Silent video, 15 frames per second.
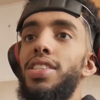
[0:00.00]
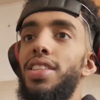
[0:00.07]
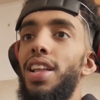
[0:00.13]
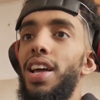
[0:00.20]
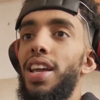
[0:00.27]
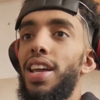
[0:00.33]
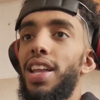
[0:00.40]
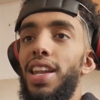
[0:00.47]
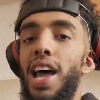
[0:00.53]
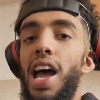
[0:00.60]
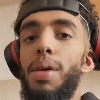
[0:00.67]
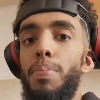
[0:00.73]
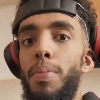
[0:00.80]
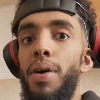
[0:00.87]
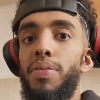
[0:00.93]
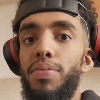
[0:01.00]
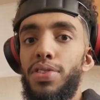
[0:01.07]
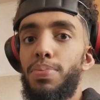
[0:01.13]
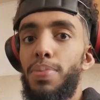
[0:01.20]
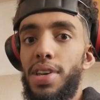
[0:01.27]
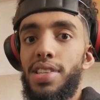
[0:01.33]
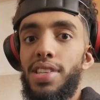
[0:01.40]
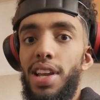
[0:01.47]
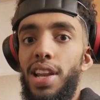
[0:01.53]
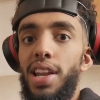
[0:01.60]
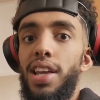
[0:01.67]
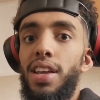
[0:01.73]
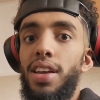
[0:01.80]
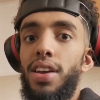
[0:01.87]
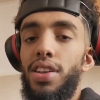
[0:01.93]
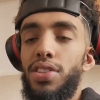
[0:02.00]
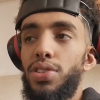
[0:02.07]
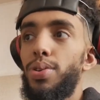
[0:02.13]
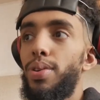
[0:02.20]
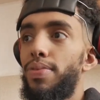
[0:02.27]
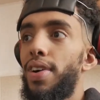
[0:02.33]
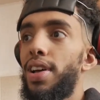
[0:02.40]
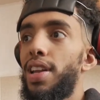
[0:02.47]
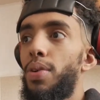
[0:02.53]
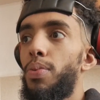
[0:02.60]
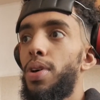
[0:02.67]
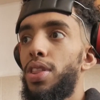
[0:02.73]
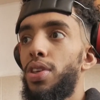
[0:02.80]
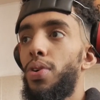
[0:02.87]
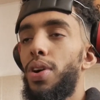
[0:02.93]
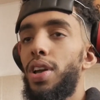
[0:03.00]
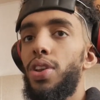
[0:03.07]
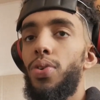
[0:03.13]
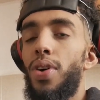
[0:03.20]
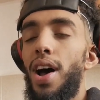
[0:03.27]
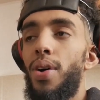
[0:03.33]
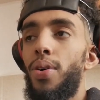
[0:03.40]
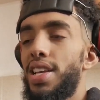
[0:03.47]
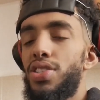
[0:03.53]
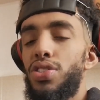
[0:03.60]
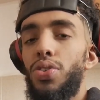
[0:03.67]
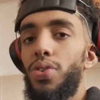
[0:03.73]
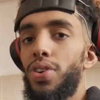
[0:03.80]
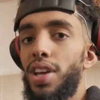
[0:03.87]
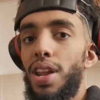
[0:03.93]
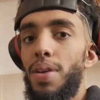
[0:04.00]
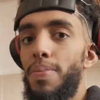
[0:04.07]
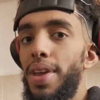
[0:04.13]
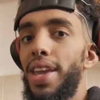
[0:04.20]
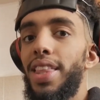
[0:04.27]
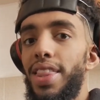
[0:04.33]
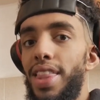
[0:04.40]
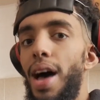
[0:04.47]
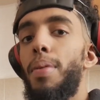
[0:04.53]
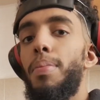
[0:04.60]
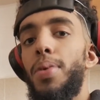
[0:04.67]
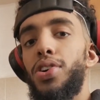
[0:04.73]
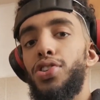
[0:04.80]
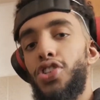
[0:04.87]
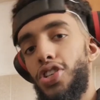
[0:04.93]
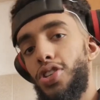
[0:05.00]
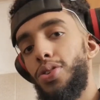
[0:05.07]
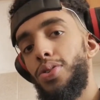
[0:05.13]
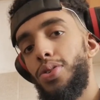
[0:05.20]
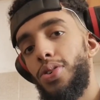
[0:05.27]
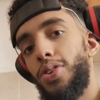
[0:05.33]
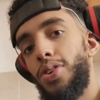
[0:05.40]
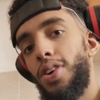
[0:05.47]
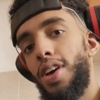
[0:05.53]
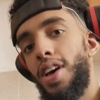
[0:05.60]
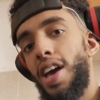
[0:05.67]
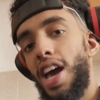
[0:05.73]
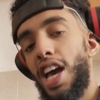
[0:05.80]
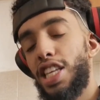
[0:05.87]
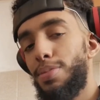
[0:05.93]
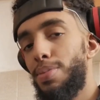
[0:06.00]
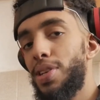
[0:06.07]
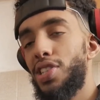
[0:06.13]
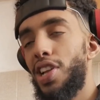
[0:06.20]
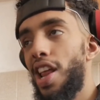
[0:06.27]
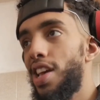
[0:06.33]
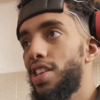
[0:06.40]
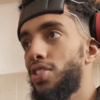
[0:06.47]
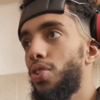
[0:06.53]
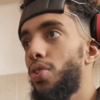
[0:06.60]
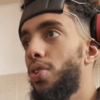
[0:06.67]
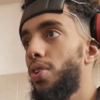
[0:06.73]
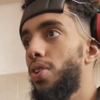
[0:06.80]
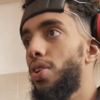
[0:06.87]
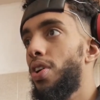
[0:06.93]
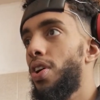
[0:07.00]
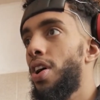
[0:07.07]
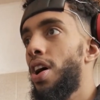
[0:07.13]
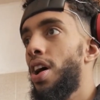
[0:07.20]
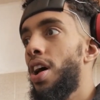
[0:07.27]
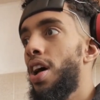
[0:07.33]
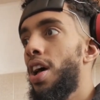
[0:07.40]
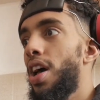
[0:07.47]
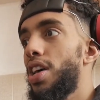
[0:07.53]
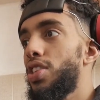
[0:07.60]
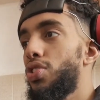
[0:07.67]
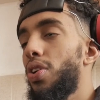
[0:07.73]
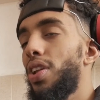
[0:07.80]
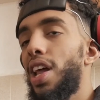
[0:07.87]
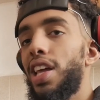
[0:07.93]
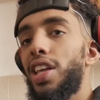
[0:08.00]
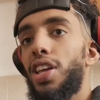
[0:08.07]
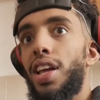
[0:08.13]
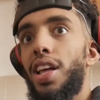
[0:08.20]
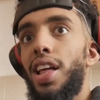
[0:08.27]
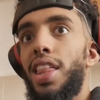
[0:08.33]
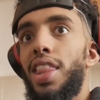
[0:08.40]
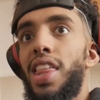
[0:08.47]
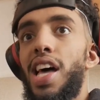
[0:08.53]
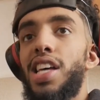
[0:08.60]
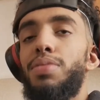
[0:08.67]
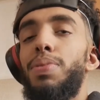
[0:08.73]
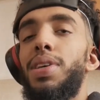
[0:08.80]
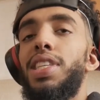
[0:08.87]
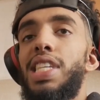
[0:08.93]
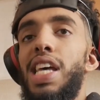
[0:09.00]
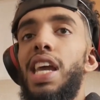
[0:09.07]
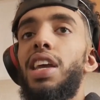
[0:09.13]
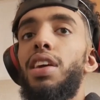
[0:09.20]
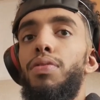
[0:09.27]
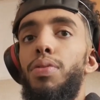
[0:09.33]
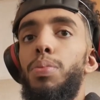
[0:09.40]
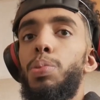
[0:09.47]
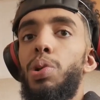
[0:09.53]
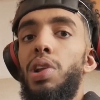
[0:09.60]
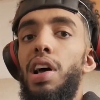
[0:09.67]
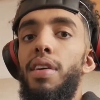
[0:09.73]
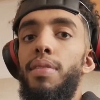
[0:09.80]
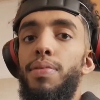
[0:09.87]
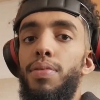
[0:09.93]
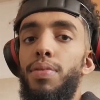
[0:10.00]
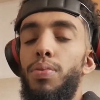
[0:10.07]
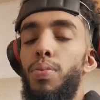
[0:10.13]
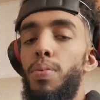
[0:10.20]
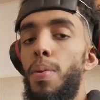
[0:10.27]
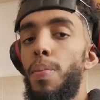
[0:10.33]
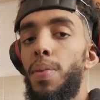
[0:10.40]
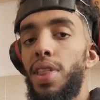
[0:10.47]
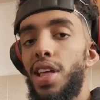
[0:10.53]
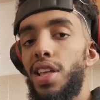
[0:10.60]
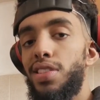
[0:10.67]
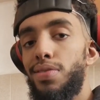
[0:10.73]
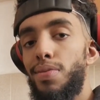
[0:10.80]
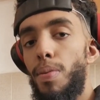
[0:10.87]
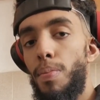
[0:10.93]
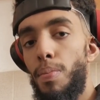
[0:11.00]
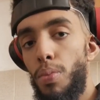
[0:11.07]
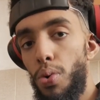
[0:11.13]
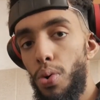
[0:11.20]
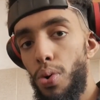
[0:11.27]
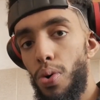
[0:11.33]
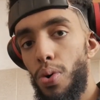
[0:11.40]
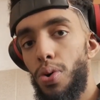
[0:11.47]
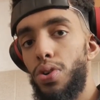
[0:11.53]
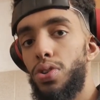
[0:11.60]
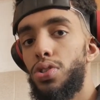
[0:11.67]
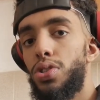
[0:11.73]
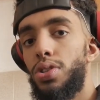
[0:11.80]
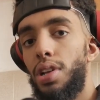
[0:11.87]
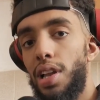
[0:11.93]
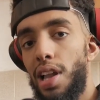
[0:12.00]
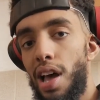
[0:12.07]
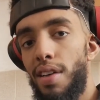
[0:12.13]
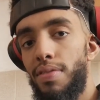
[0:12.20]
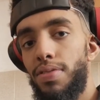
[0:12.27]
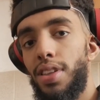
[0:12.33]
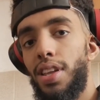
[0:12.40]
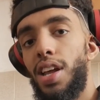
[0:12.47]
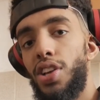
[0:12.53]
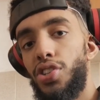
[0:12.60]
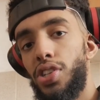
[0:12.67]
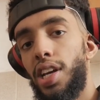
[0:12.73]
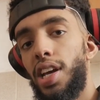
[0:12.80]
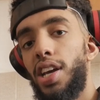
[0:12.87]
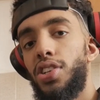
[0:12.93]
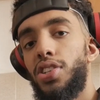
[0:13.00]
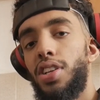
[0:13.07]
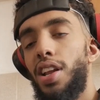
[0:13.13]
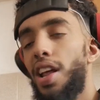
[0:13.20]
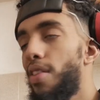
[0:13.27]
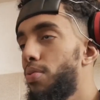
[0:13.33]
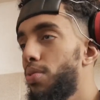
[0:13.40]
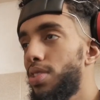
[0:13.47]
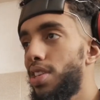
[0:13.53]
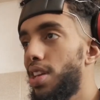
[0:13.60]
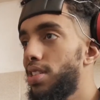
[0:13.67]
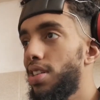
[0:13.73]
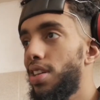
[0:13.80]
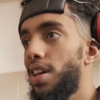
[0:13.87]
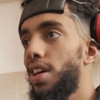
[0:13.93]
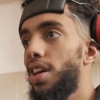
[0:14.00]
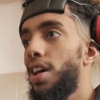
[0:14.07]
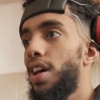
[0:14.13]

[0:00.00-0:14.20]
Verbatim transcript: like 9 months basically until you find out whether you're in or out. It's not going to mean that much to you, especially it's not like that's been taken from your life. Remember, there's more to life than education. Everyone says it,